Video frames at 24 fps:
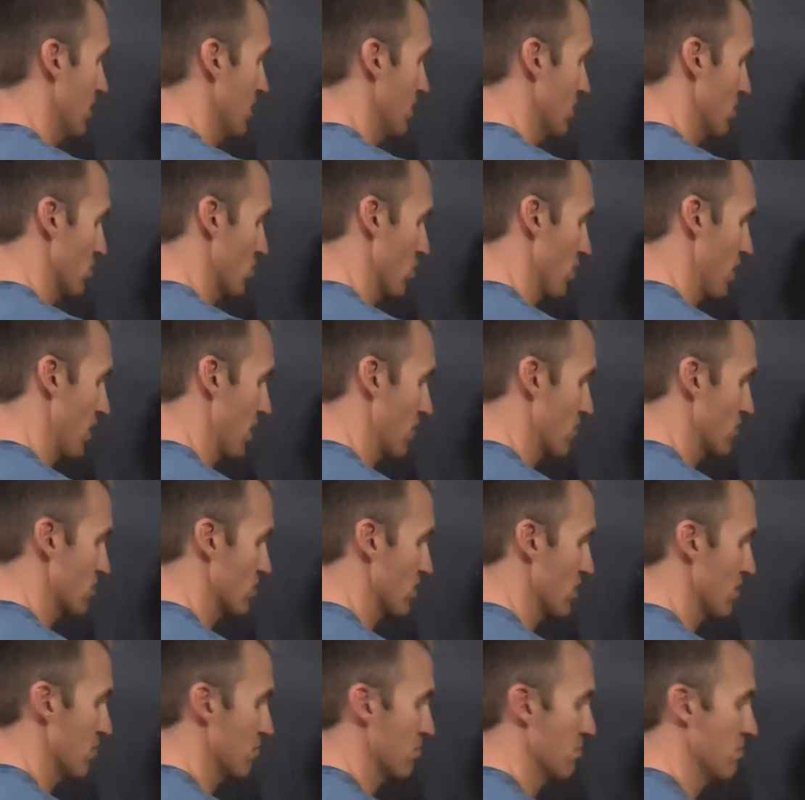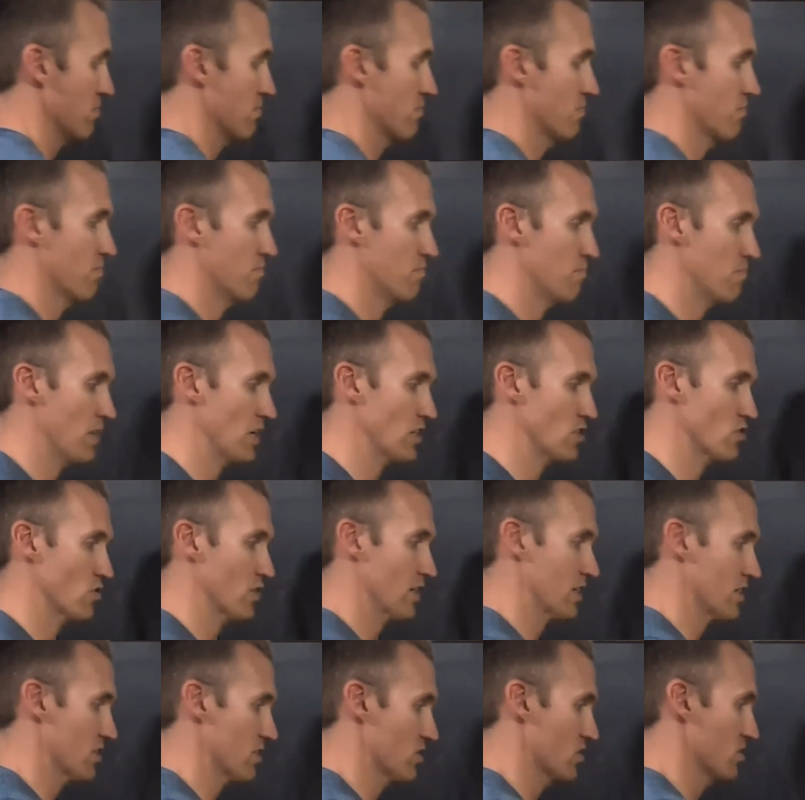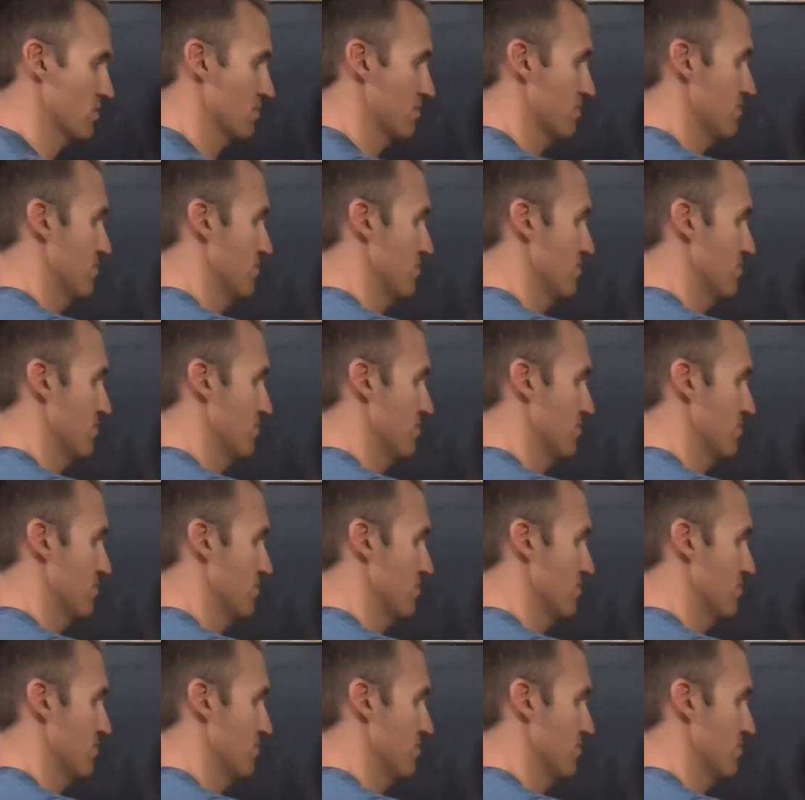So I have some matrix